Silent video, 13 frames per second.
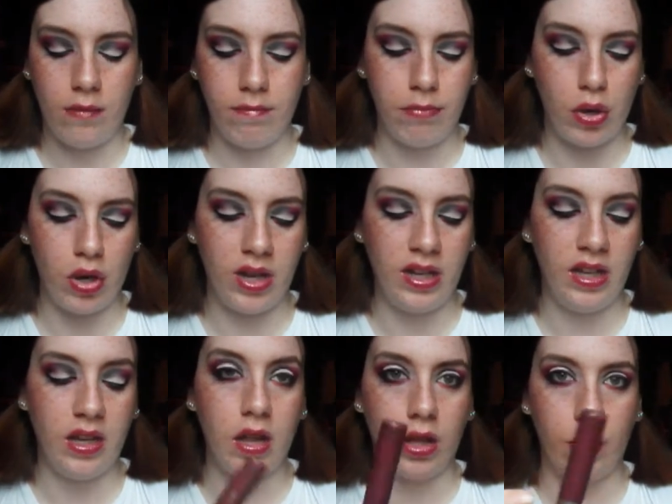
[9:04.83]

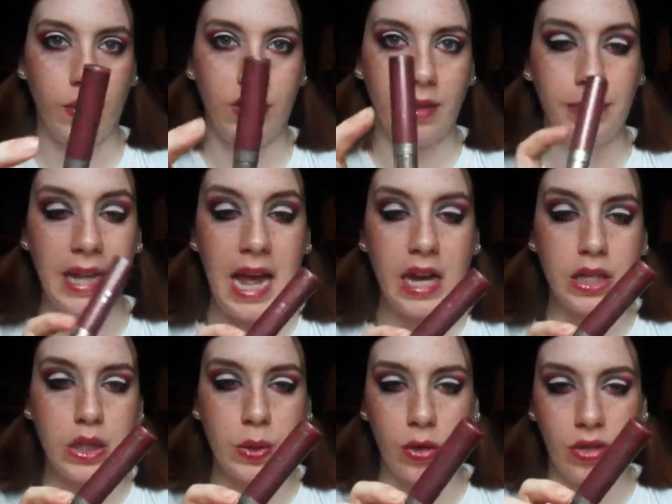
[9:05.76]
burgundy color with the black
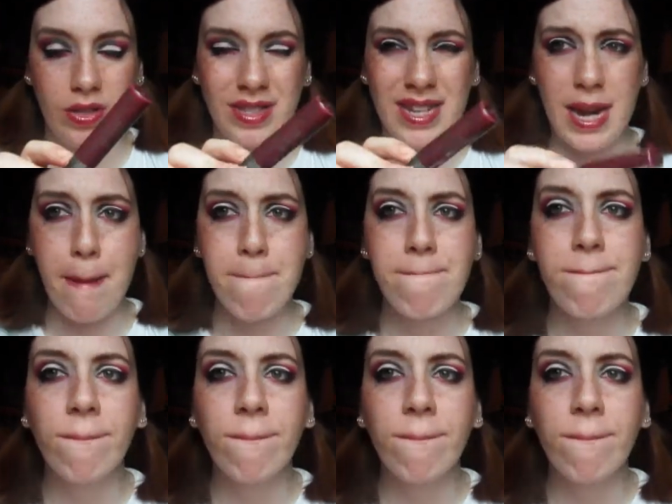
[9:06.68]
swirls in it.